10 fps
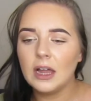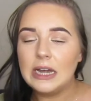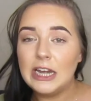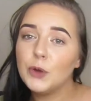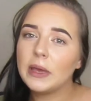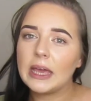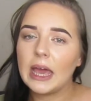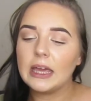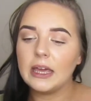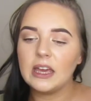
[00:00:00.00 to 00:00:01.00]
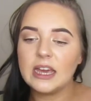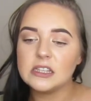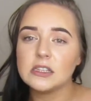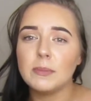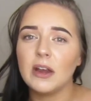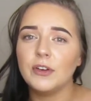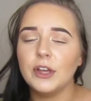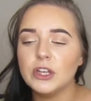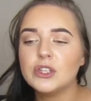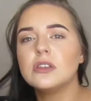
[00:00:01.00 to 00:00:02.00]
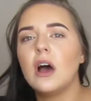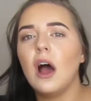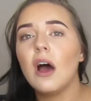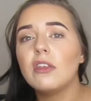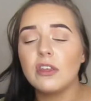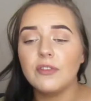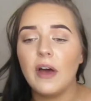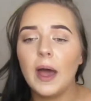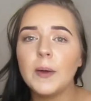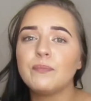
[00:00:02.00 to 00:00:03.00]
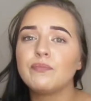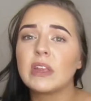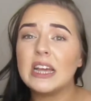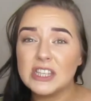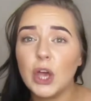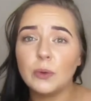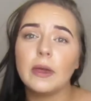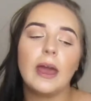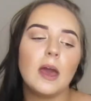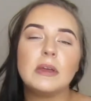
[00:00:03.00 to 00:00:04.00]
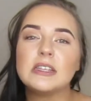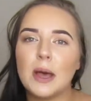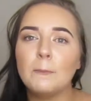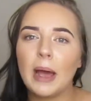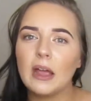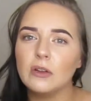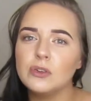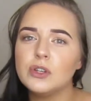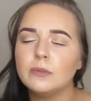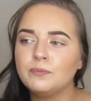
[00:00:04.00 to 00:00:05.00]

Little bit cakey in some areas. Other than that, it's okay. I mean, £10.